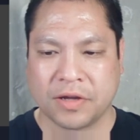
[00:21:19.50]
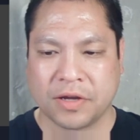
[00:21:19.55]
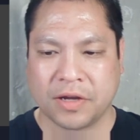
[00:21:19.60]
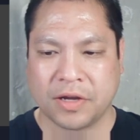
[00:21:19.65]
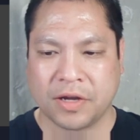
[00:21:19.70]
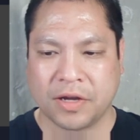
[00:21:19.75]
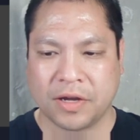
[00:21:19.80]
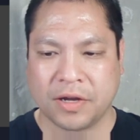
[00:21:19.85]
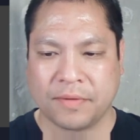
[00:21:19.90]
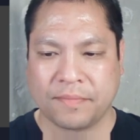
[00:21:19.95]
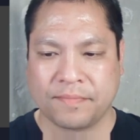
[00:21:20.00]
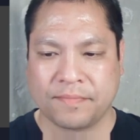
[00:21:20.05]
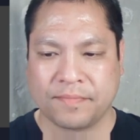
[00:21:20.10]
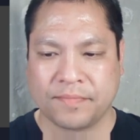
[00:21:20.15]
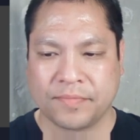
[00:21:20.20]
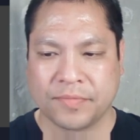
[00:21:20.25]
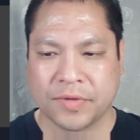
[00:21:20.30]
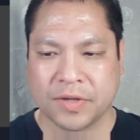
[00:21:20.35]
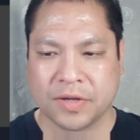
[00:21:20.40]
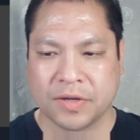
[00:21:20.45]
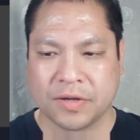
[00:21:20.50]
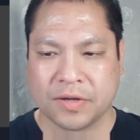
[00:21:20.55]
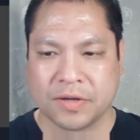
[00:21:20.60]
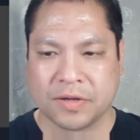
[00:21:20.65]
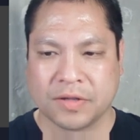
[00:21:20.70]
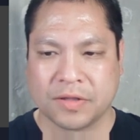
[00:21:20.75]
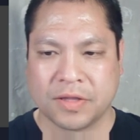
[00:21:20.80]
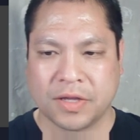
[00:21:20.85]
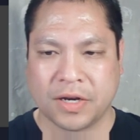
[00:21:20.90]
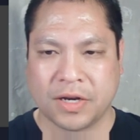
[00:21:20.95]
that
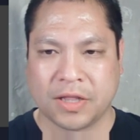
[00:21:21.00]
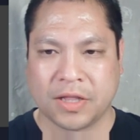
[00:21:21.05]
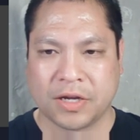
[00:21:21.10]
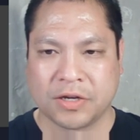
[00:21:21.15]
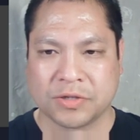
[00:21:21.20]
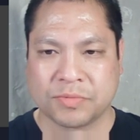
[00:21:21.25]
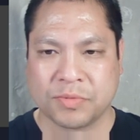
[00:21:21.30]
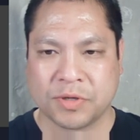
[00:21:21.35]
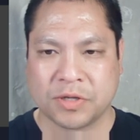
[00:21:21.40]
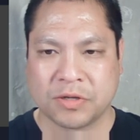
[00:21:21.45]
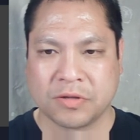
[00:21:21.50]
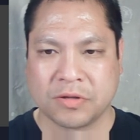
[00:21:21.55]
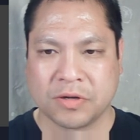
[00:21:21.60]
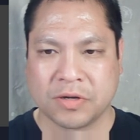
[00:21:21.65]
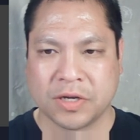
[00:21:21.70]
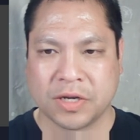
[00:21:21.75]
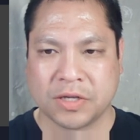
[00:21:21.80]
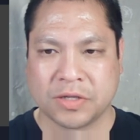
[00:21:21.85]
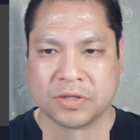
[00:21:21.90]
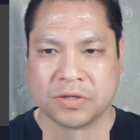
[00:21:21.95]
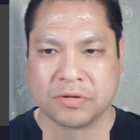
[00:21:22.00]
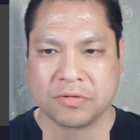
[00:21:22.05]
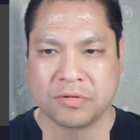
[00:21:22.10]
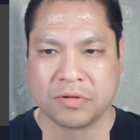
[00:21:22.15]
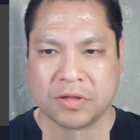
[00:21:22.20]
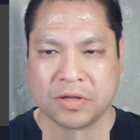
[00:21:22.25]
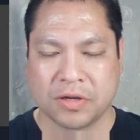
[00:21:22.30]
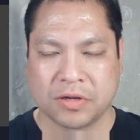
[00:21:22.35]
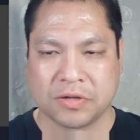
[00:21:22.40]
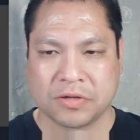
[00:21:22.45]
allows me to look at two
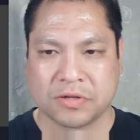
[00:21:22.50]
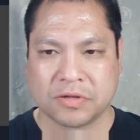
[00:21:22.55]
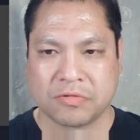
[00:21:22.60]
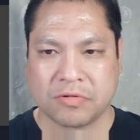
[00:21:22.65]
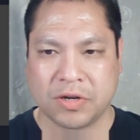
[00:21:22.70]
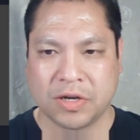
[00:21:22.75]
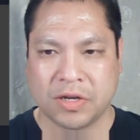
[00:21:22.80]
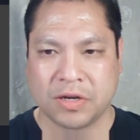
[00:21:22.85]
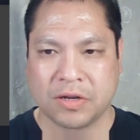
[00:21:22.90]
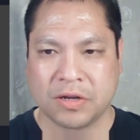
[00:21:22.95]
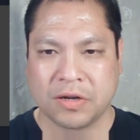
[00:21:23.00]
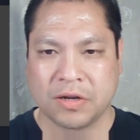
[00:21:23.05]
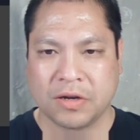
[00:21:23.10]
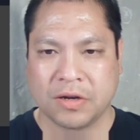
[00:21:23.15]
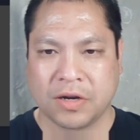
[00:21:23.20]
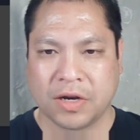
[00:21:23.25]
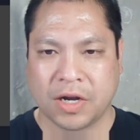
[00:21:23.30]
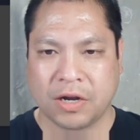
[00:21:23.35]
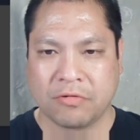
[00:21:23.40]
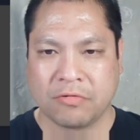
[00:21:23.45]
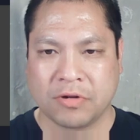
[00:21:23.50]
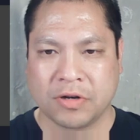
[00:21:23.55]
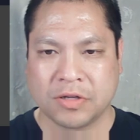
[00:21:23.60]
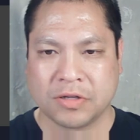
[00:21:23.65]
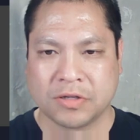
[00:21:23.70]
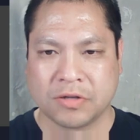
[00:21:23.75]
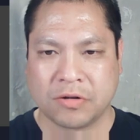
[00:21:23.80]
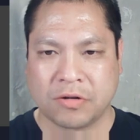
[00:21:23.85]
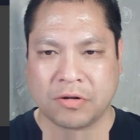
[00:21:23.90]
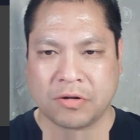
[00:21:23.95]
things, right? I
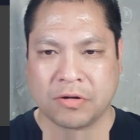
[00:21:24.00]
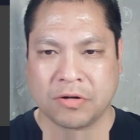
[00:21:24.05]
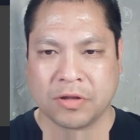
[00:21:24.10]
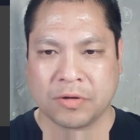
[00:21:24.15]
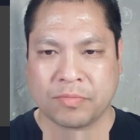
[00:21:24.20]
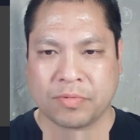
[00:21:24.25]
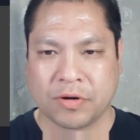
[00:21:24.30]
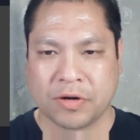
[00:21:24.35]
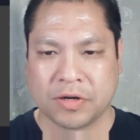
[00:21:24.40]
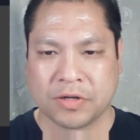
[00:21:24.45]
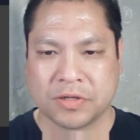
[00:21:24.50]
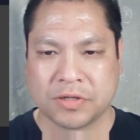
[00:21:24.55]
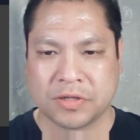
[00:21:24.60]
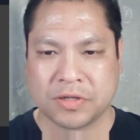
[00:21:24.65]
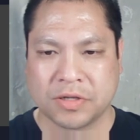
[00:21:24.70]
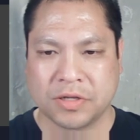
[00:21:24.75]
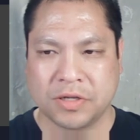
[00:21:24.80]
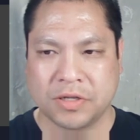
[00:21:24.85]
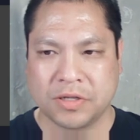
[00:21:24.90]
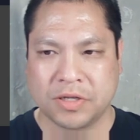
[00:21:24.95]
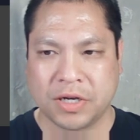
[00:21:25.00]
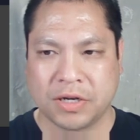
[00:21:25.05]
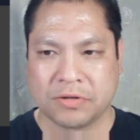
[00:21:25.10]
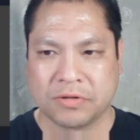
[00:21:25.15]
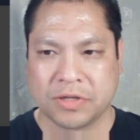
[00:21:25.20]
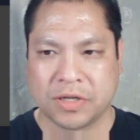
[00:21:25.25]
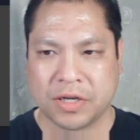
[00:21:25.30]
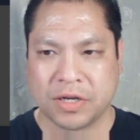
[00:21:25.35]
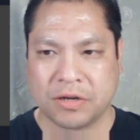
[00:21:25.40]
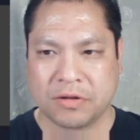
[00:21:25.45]
want all the parks in
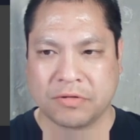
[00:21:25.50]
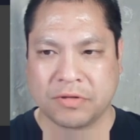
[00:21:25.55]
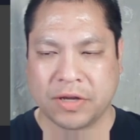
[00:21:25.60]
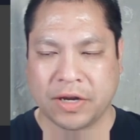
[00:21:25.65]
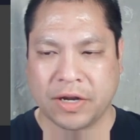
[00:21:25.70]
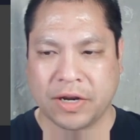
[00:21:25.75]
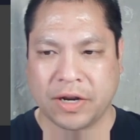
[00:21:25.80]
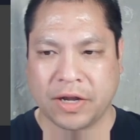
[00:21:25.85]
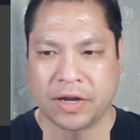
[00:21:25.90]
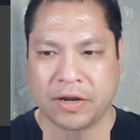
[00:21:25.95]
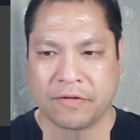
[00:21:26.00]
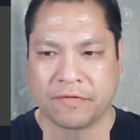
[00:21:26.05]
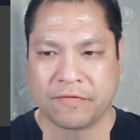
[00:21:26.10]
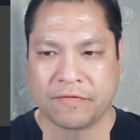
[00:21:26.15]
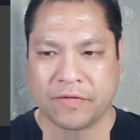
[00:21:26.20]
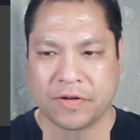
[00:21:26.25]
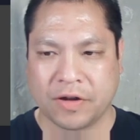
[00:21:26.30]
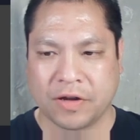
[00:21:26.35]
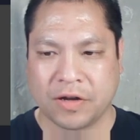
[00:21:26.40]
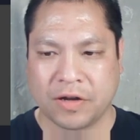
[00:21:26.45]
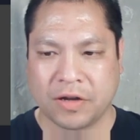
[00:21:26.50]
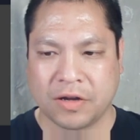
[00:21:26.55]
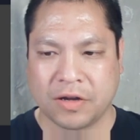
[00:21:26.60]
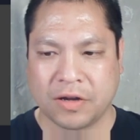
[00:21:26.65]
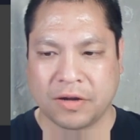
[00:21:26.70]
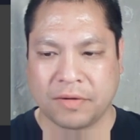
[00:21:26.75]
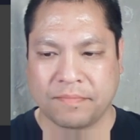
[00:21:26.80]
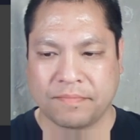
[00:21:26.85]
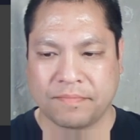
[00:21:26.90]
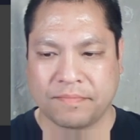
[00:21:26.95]
downtown that have
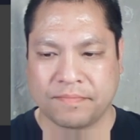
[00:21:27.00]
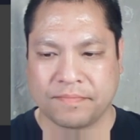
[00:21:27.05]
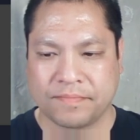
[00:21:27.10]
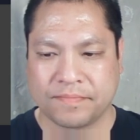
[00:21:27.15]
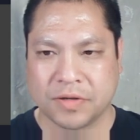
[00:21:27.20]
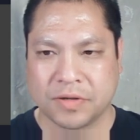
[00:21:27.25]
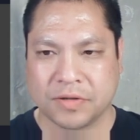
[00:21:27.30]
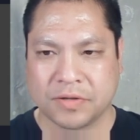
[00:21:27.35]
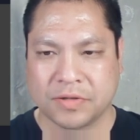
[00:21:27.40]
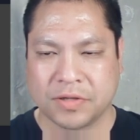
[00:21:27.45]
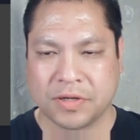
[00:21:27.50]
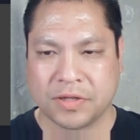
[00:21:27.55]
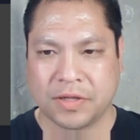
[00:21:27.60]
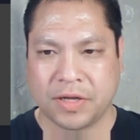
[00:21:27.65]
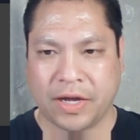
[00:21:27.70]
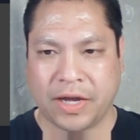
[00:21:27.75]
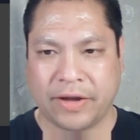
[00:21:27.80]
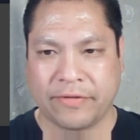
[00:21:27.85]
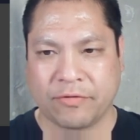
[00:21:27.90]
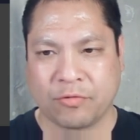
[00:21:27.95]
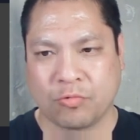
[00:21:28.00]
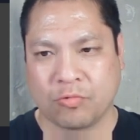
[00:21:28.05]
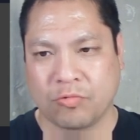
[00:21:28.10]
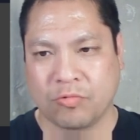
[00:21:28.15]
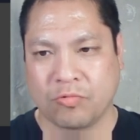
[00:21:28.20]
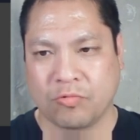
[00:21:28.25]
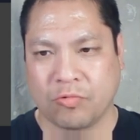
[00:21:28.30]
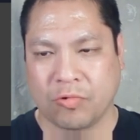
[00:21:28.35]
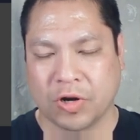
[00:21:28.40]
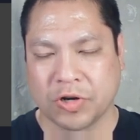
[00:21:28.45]
a
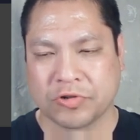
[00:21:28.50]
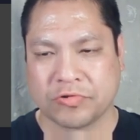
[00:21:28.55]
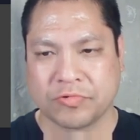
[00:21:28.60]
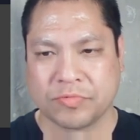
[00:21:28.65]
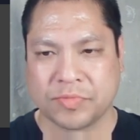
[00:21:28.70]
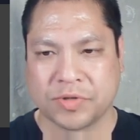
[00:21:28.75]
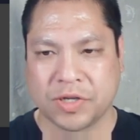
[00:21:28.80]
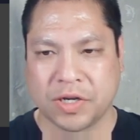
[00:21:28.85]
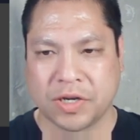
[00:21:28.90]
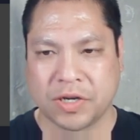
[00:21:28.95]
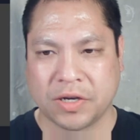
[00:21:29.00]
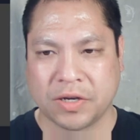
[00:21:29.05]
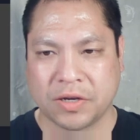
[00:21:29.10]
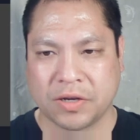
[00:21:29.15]
washroom, say.